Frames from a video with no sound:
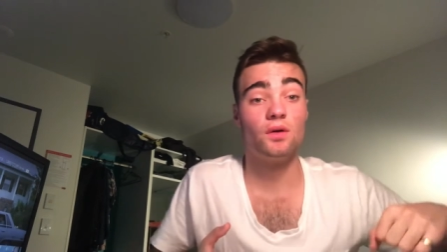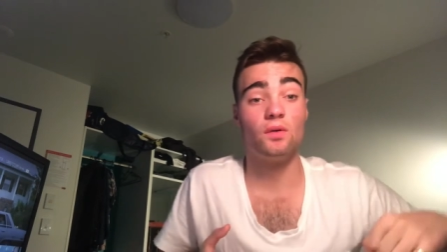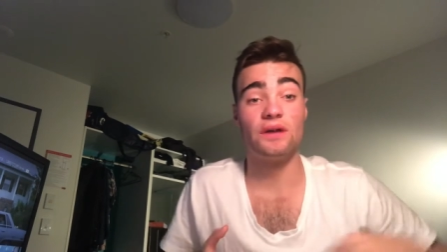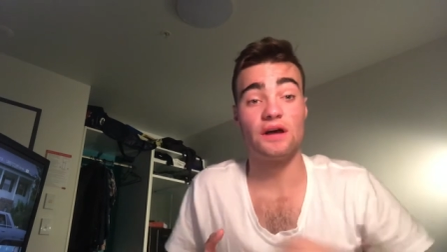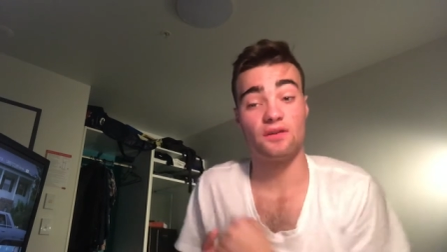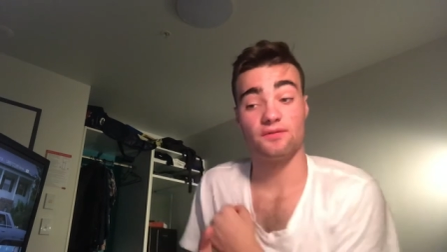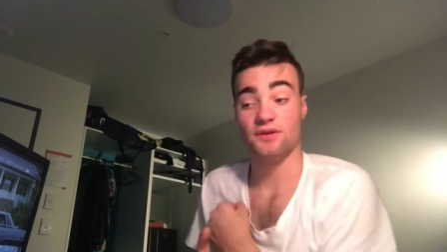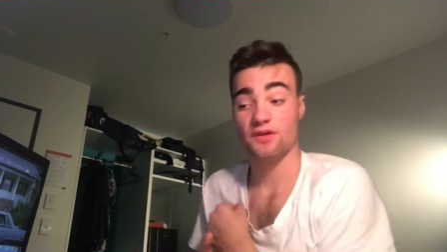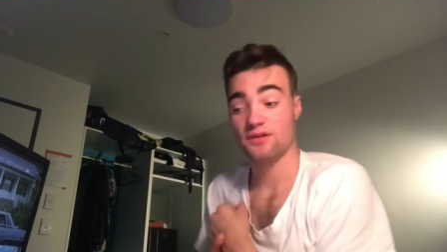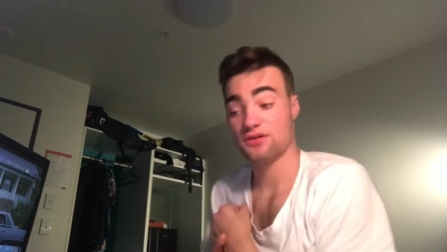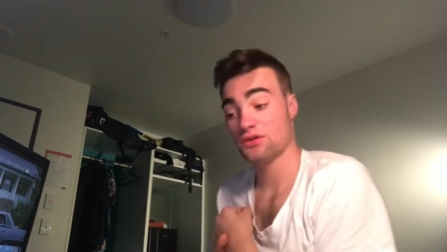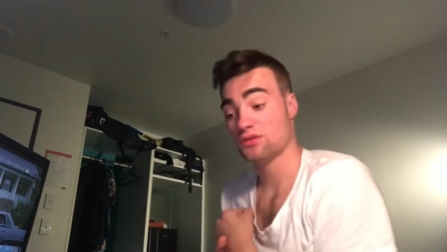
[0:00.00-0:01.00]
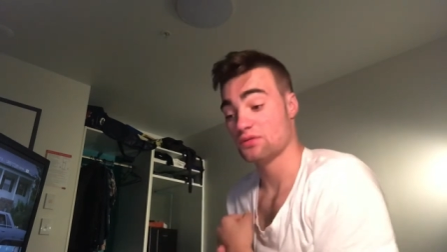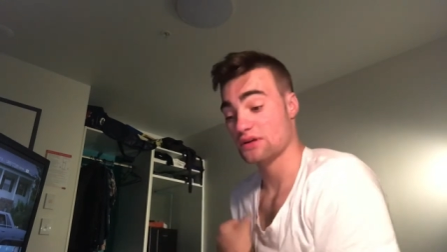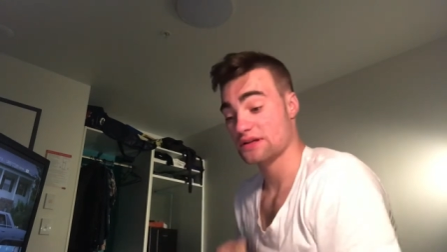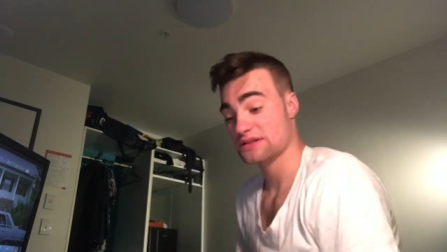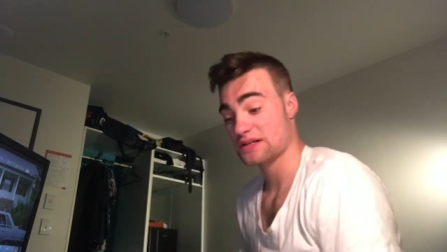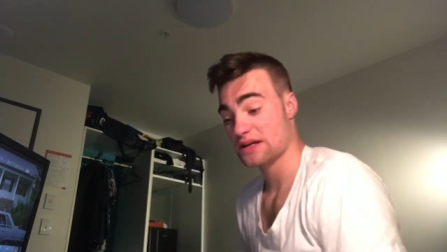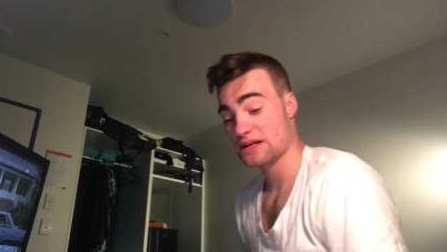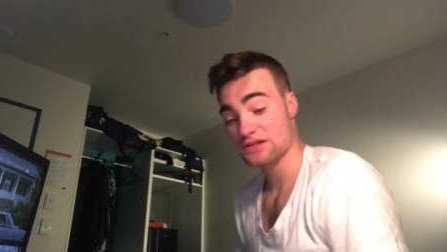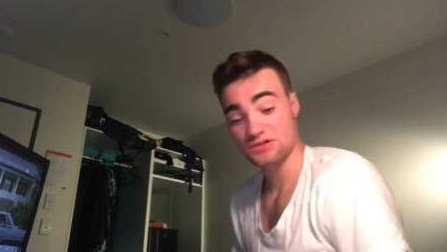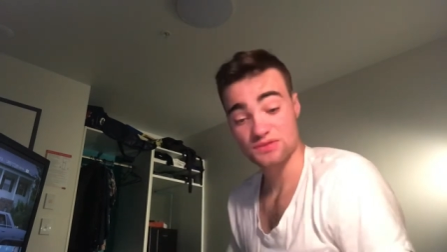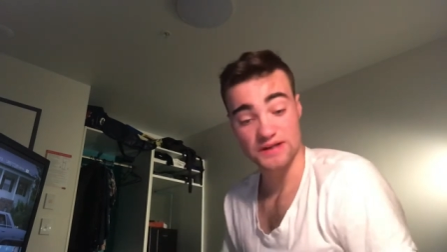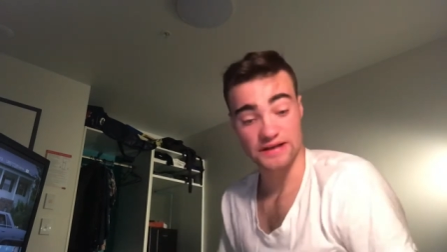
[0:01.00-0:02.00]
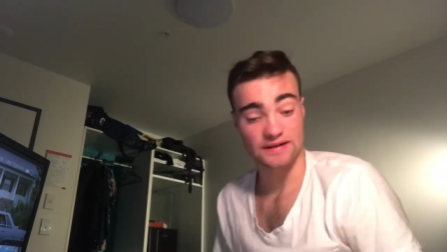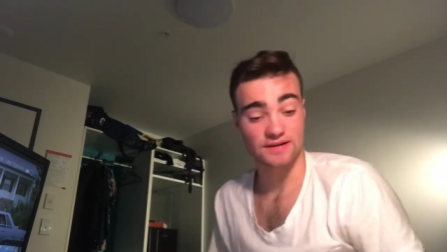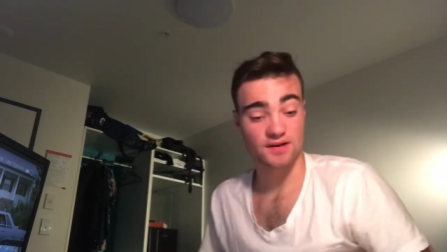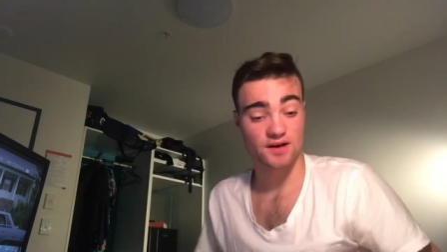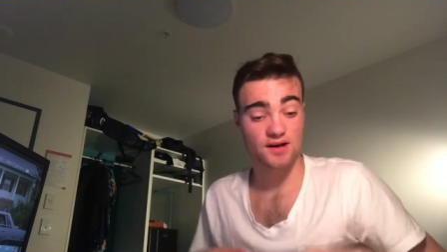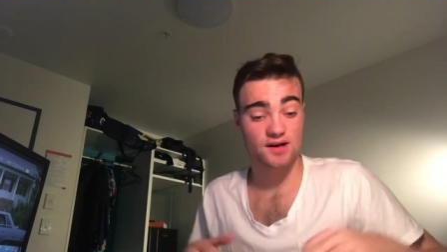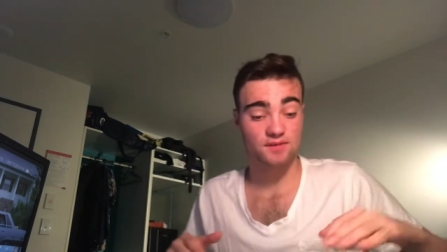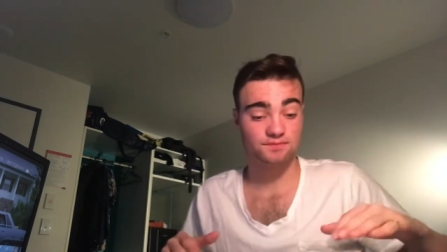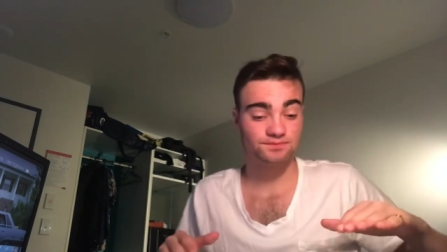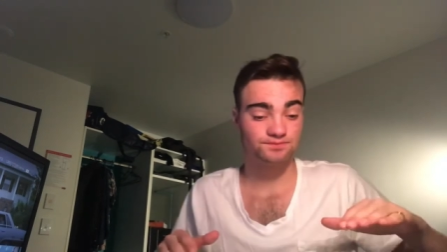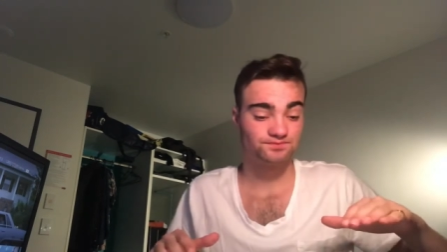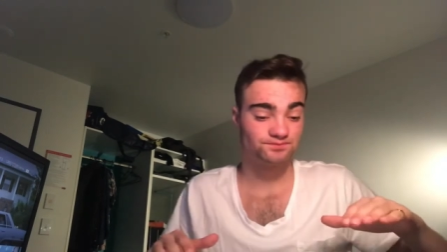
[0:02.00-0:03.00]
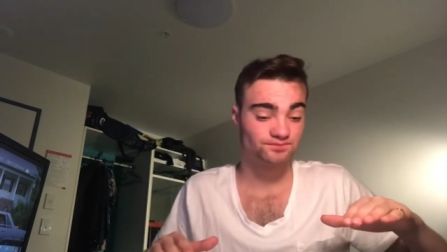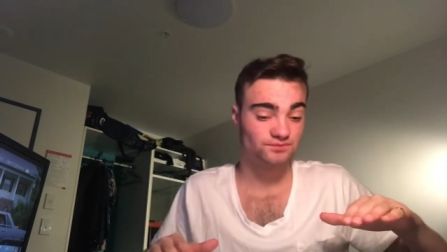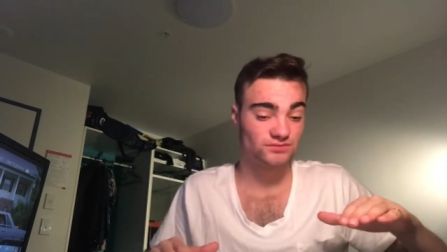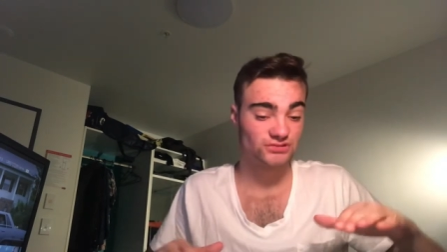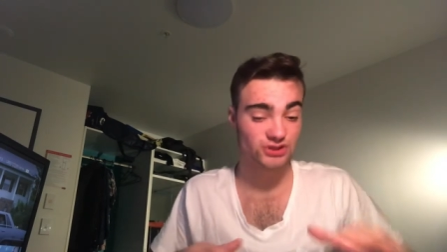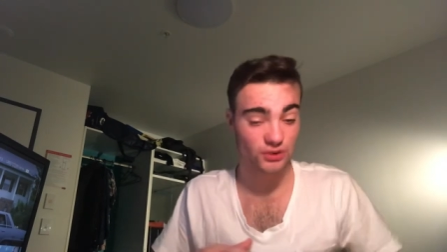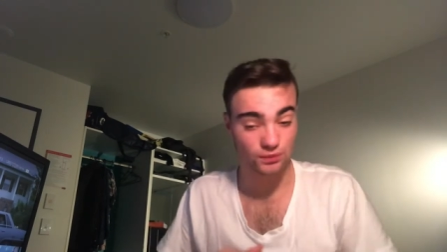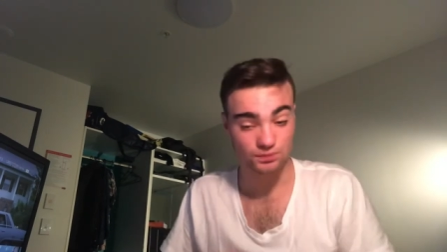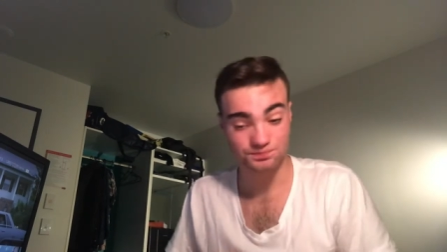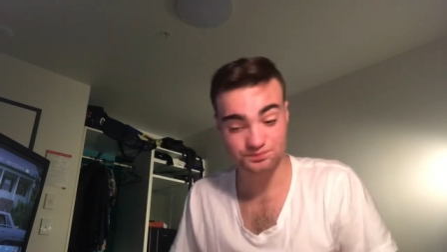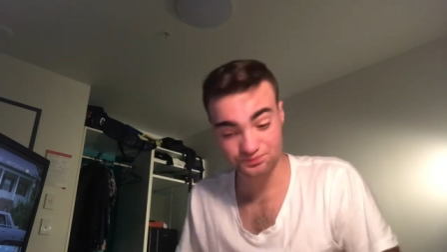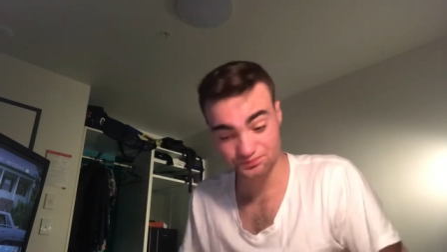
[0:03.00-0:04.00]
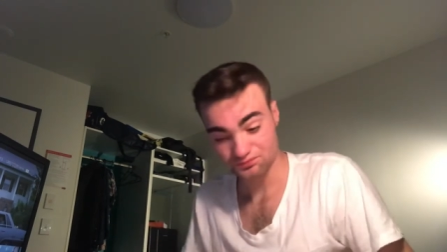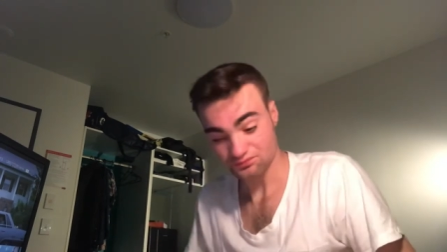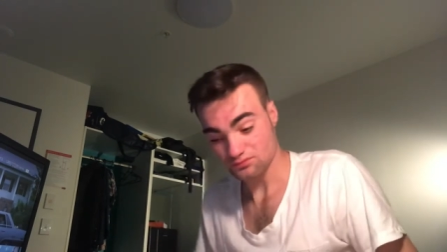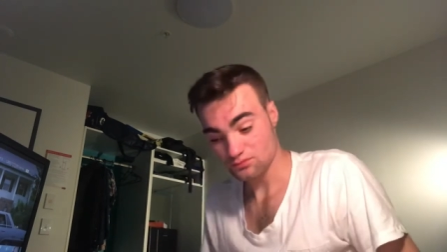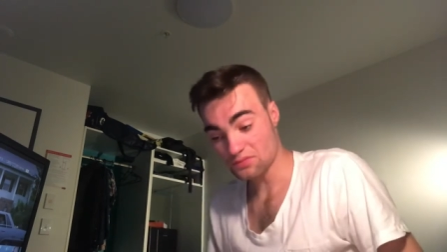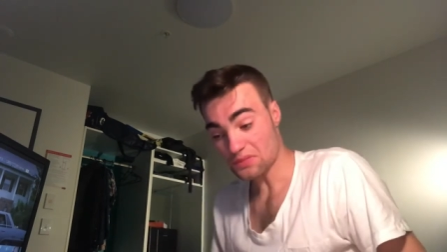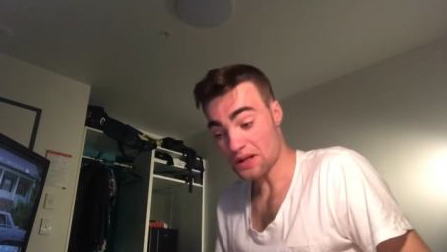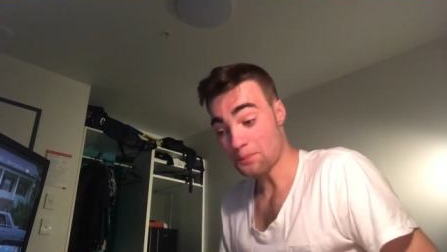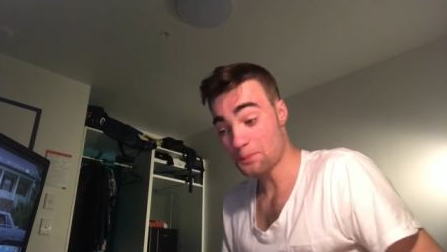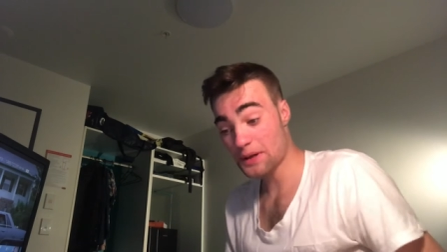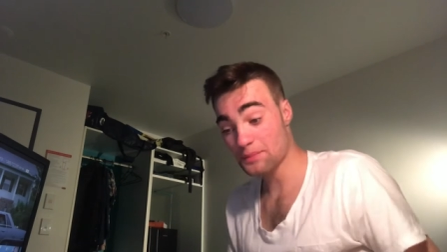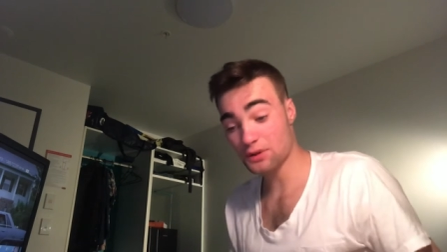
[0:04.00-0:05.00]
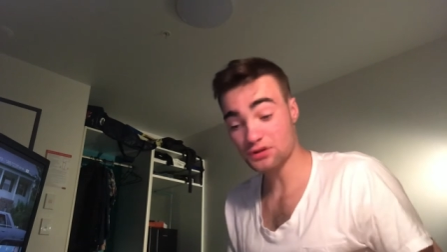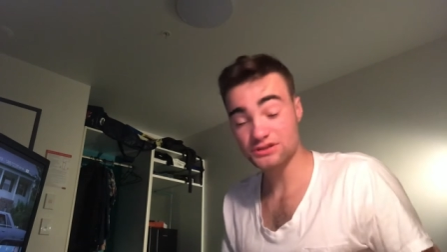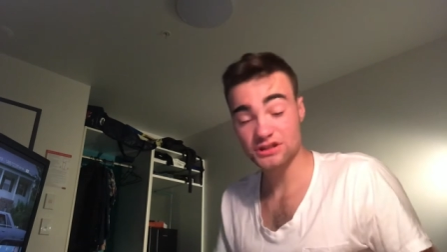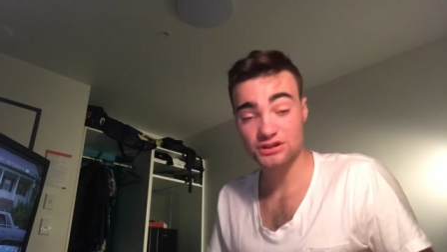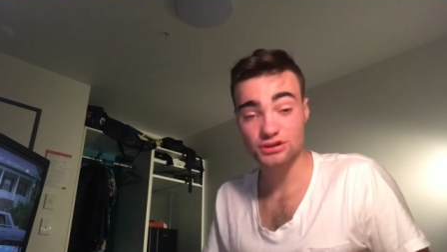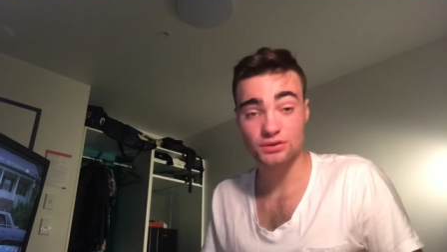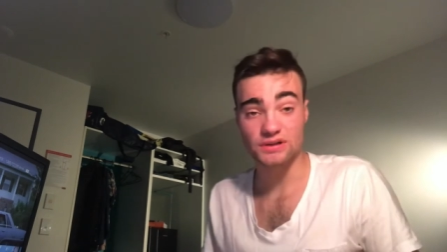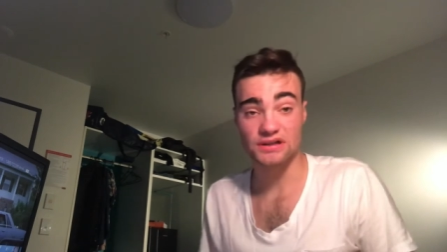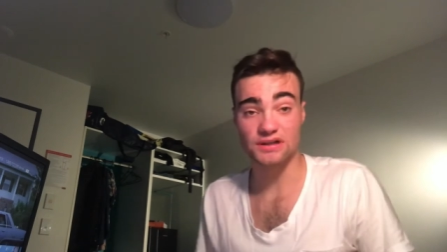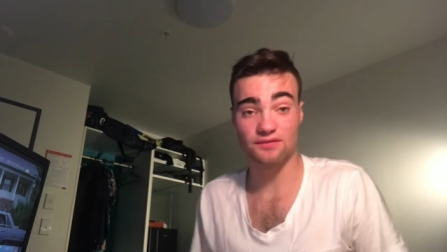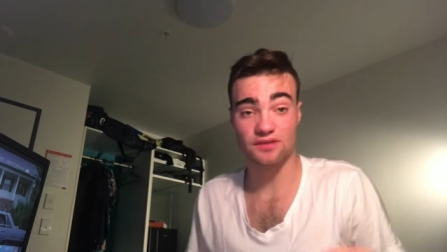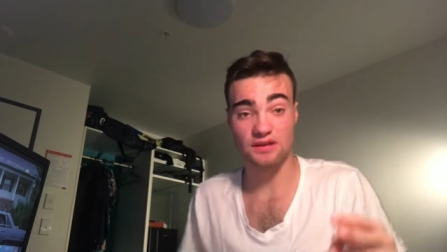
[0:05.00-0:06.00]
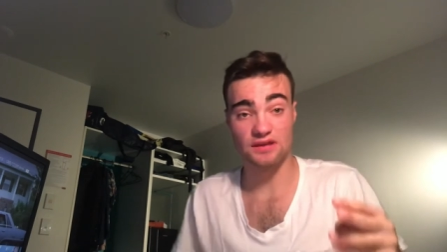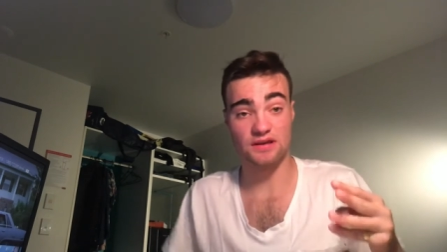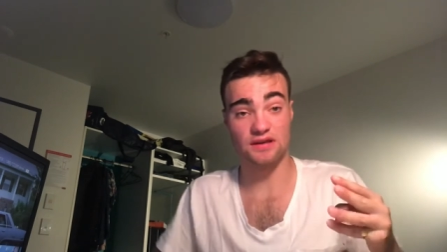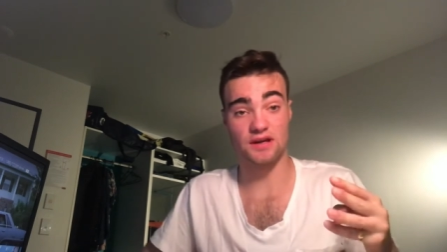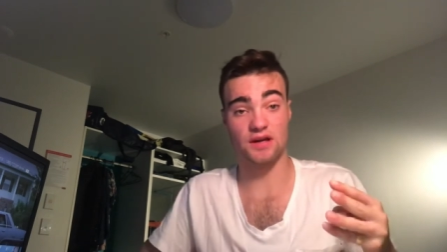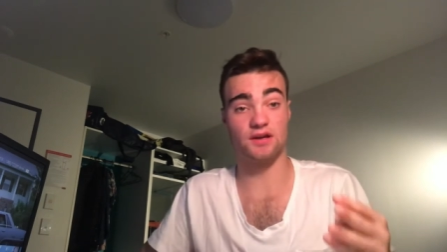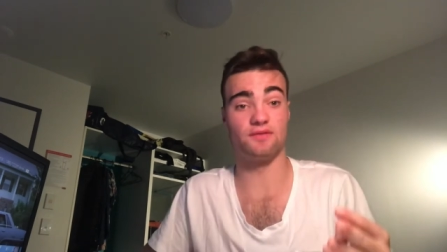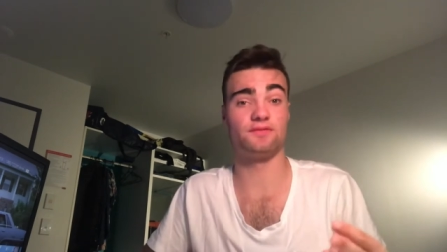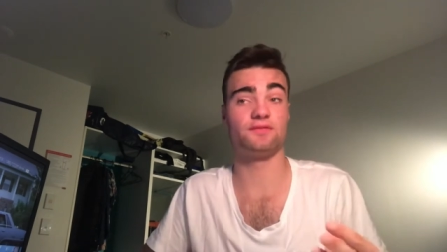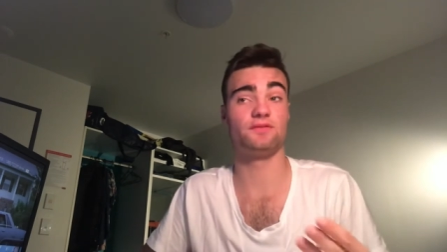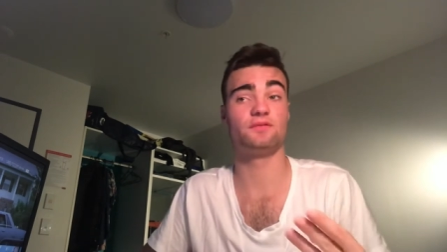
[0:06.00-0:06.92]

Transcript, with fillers: without further ado, let's get into it. Um, so, beatboxing, you have the kind of